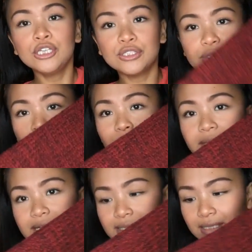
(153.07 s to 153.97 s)
So
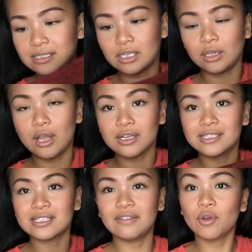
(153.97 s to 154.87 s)
yes, it is a long
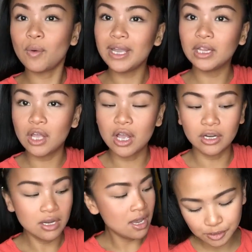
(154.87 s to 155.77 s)
sleeve, quite
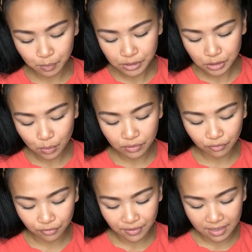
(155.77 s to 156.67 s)
long. This was going
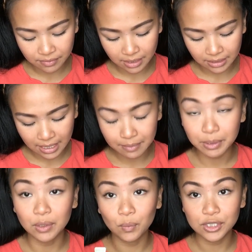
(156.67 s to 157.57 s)
for $5.99,
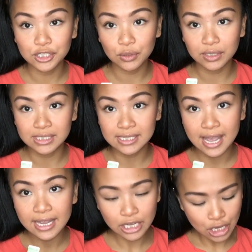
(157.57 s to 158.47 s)
but it was a green
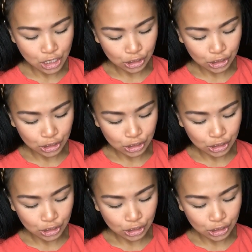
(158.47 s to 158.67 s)
tag,